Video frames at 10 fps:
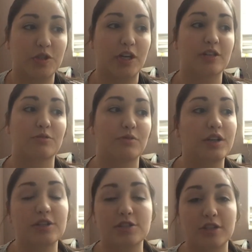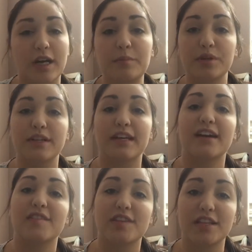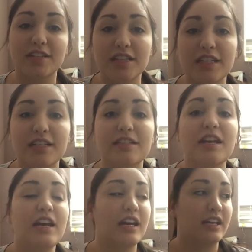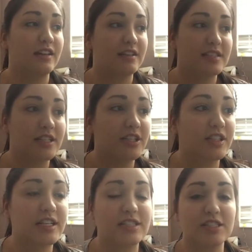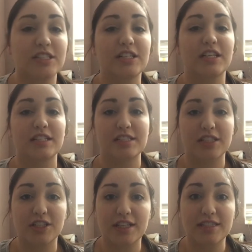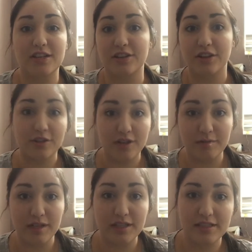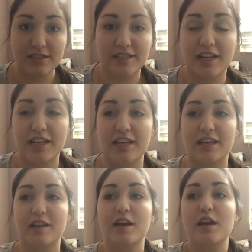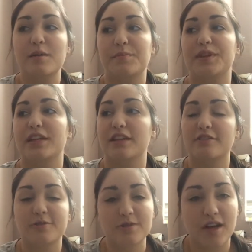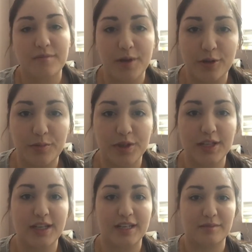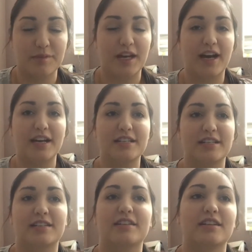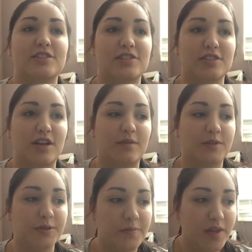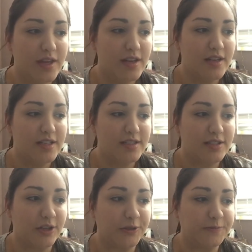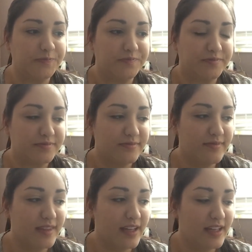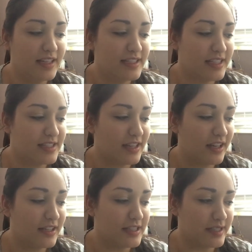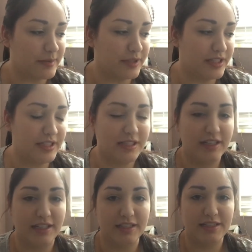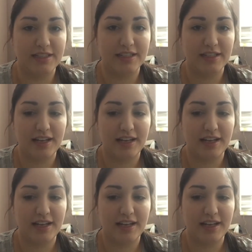trying to run and scramble and get everything clean and in the sterilizer and sterilize it on the 30-minute setting, but then it throws off my whole morning and I'm behind, and it's just awful. So it takes a lot of discipline and